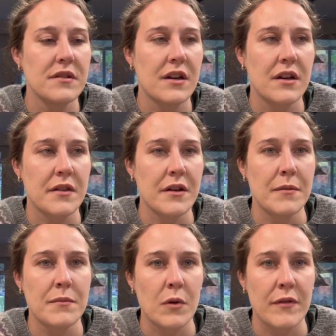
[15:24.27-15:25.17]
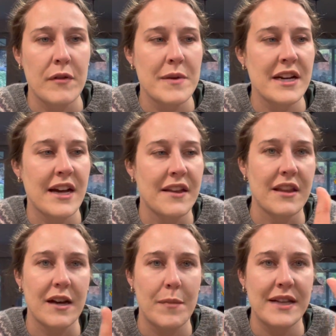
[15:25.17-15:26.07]
a thumb or if a mitten had
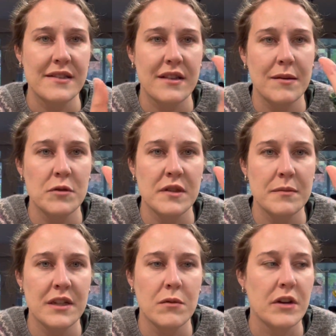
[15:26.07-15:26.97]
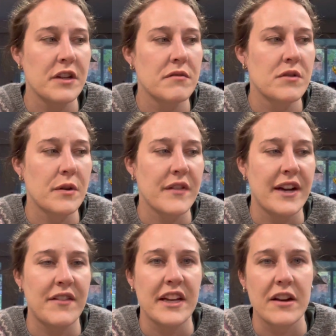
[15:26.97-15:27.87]
like a peasant thumb or something where you don't even
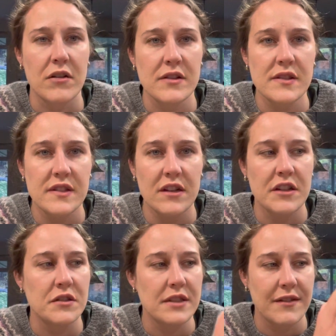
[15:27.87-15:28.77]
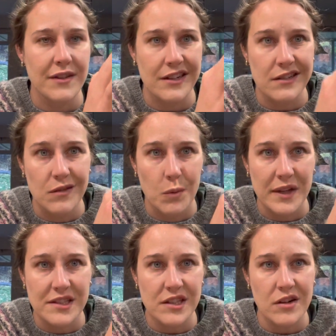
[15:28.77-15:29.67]
have any increases here, you just have like
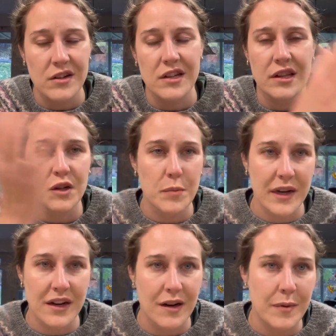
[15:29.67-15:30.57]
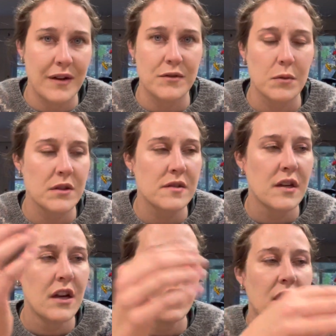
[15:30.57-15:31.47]
waste yarn and then you pick it up afterwards.
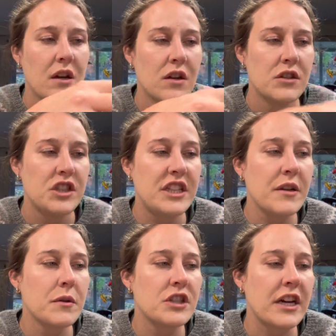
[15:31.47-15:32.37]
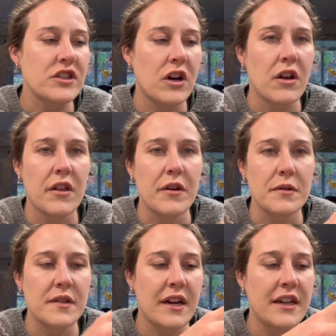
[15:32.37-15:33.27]
She would change all of
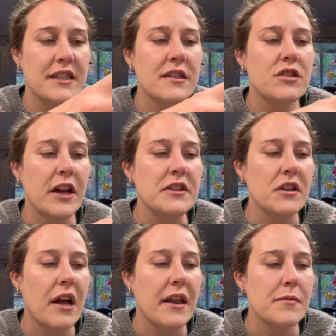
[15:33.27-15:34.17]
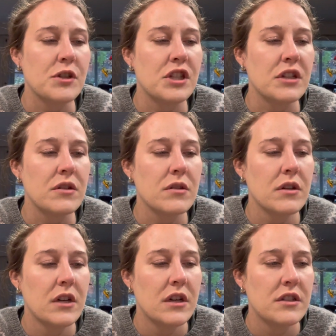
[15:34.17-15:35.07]
those, and I did change a lot of them too,
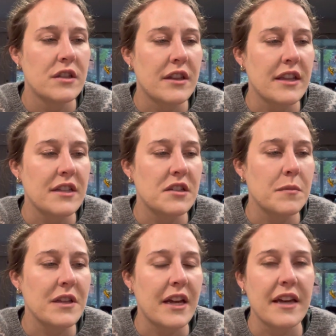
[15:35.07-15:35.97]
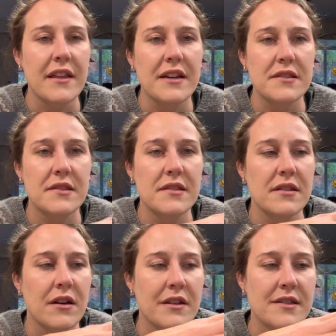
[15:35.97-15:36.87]
to be like this
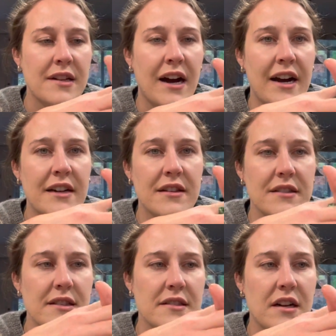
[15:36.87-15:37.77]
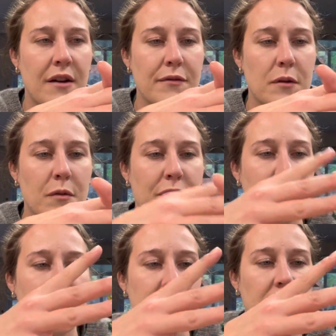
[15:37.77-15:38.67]
on the side because it's a comfortable fit.